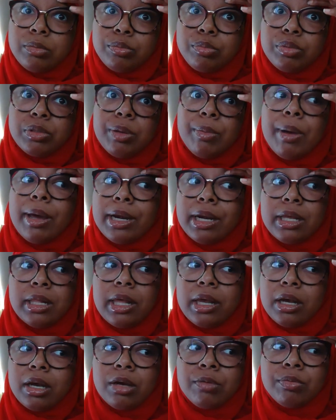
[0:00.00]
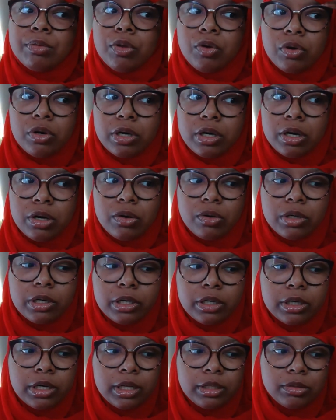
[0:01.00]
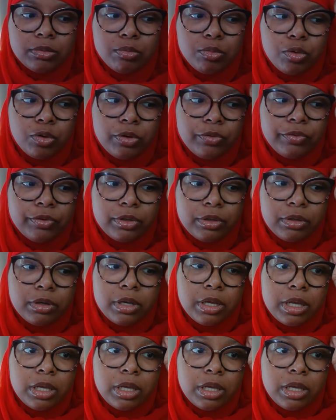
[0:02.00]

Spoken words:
somebody like uploaded it on there. That's more for